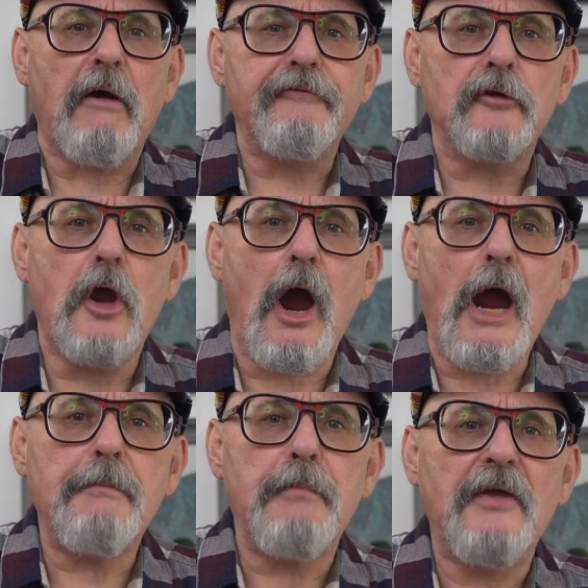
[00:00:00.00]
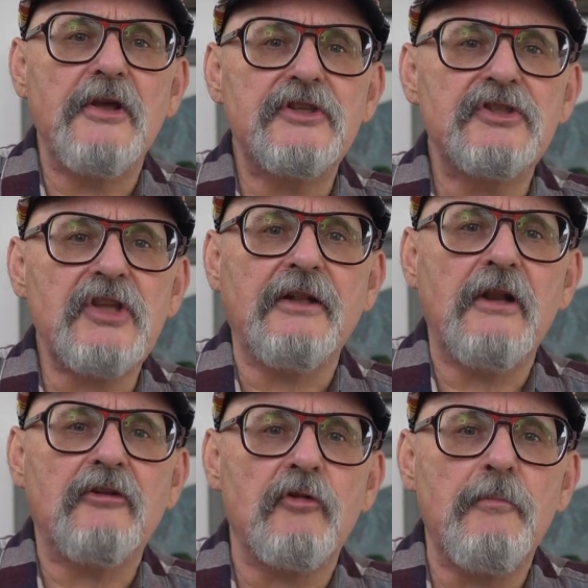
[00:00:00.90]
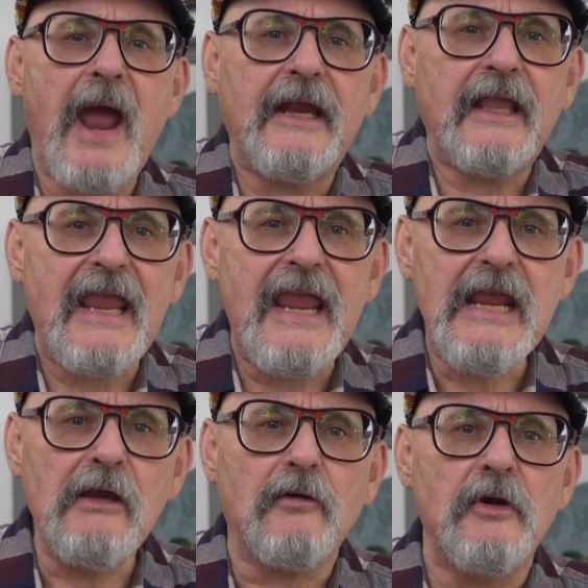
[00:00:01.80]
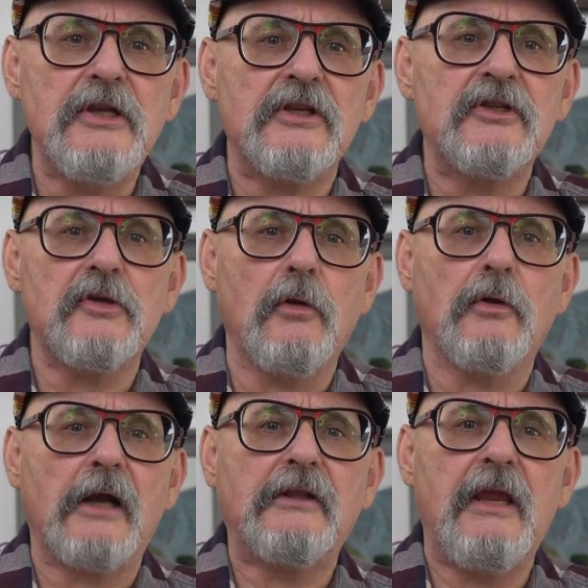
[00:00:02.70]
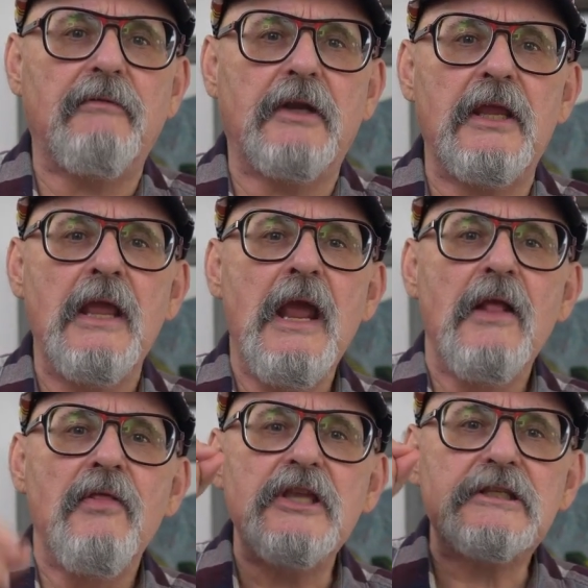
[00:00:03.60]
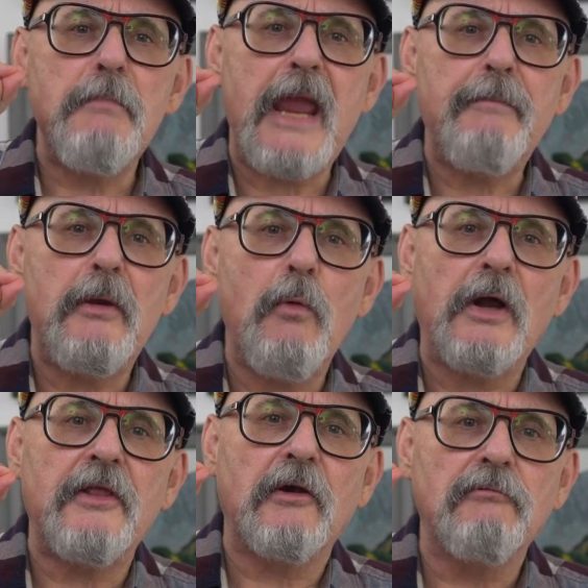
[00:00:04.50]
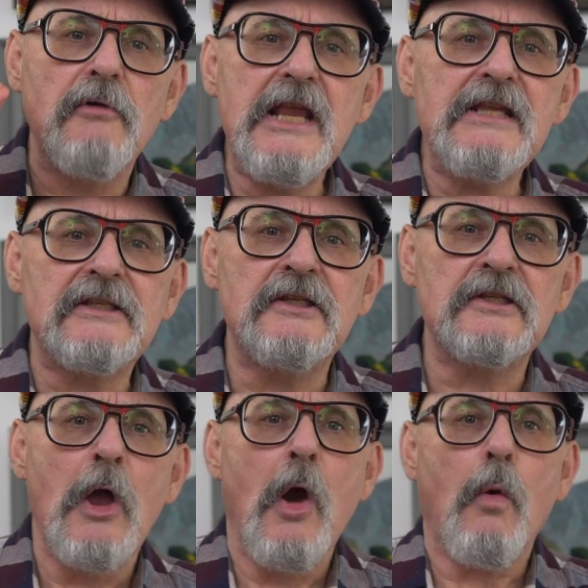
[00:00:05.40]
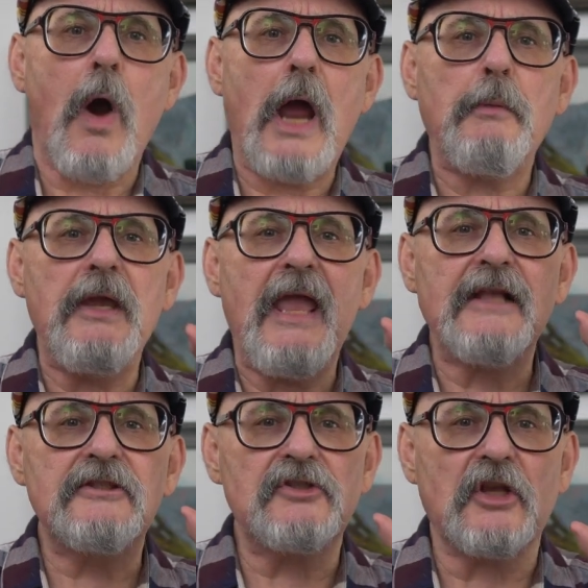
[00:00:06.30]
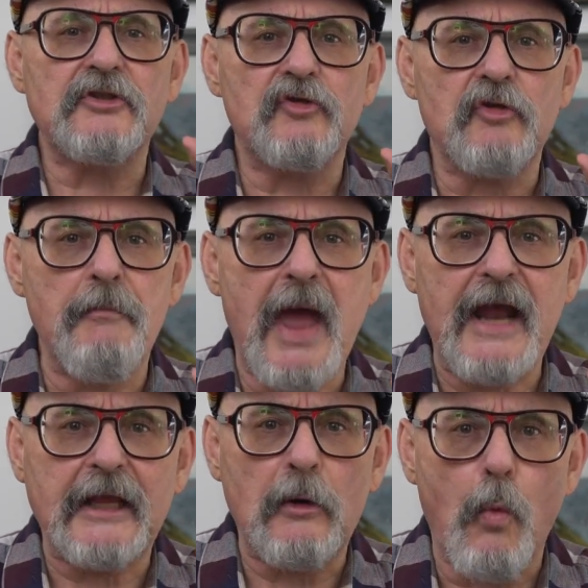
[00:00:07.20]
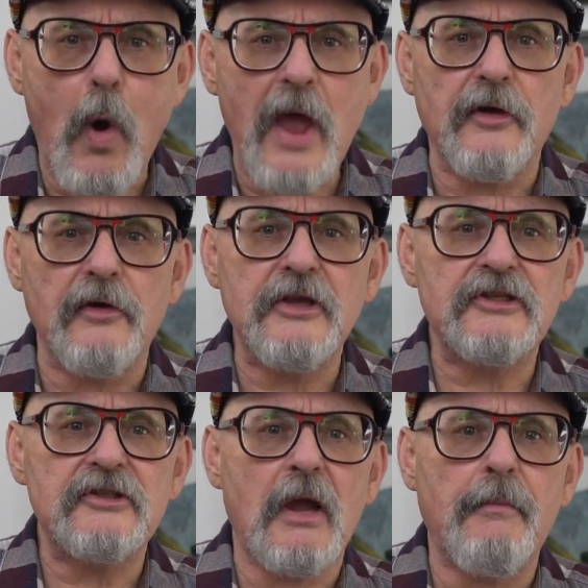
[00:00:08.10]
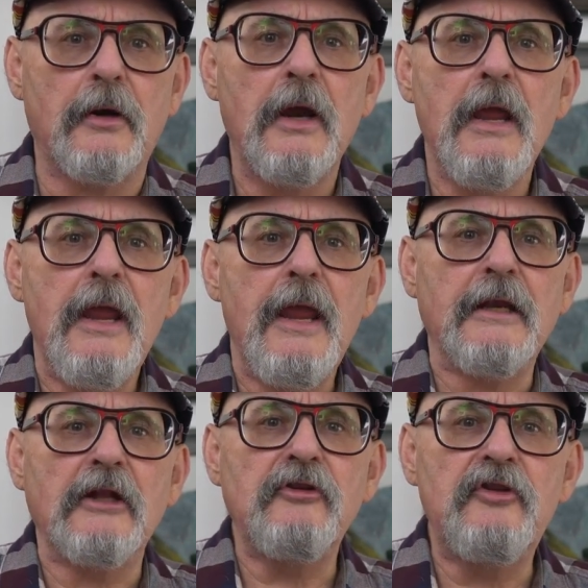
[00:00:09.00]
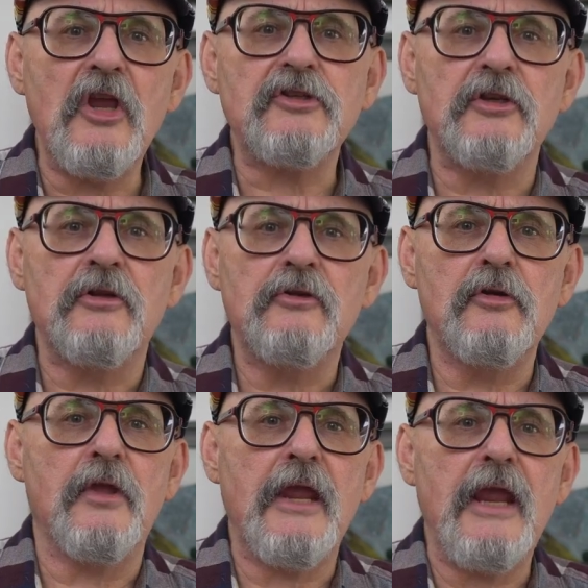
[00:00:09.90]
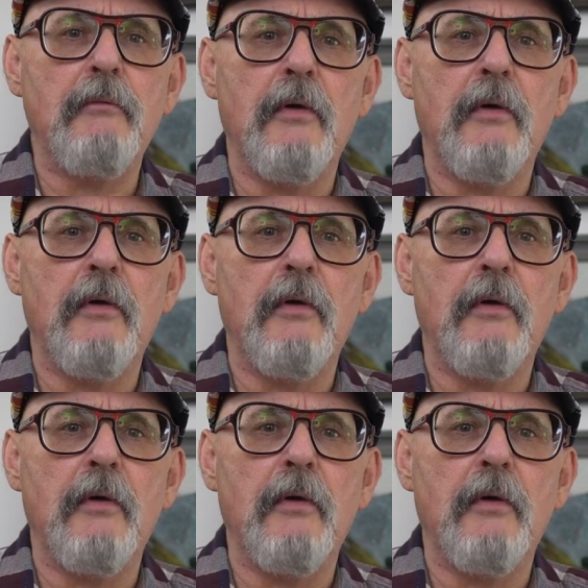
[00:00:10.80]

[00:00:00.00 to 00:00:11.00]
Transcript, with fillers: off guard by the sudden and dramatic increase in solar activity, this may be one of the reasons why we had such dramatic weather this summer, in addition to the heat